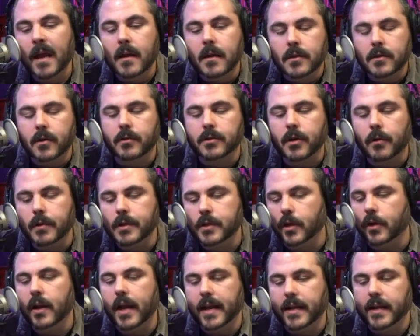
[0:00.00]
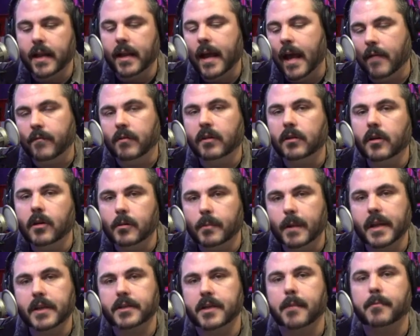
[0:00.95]
So it's always a good idea to have a little
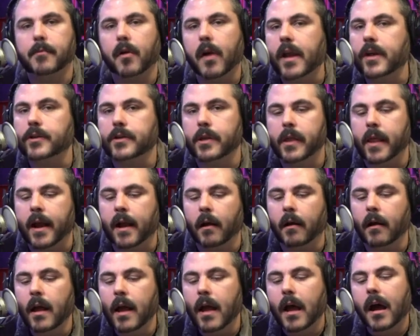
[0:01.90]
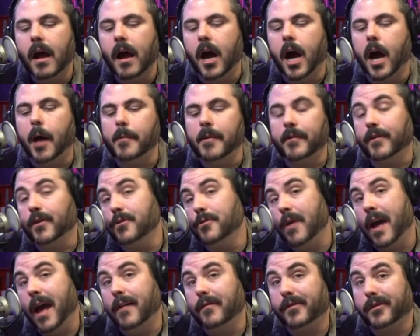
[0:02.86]
bit of separation there. If you do
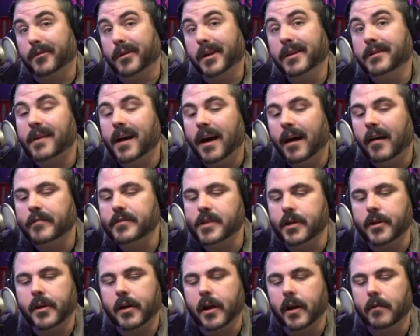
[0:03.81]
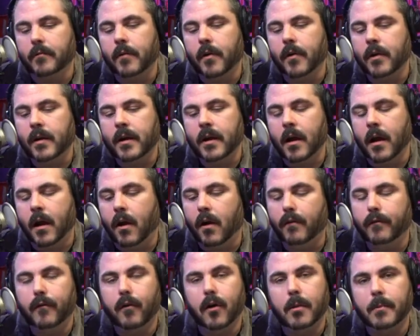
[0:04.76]
have 3 lavs and you're going to run
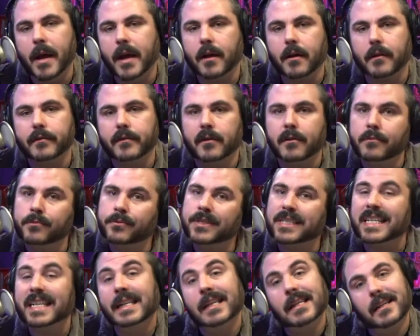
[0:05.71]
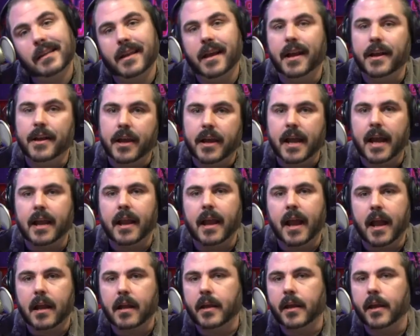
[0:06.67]
all 4 microphones, then you kind of
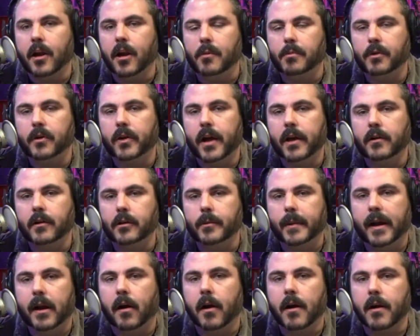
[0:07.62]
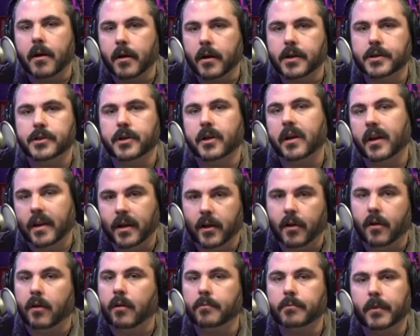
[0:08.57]
got to play a little bit harder because you're going to
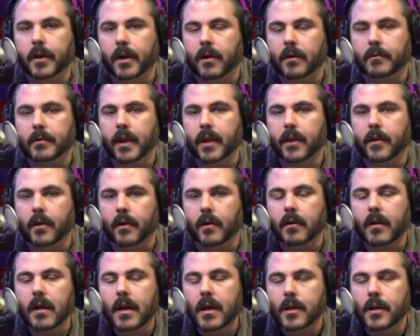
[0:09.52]
hear either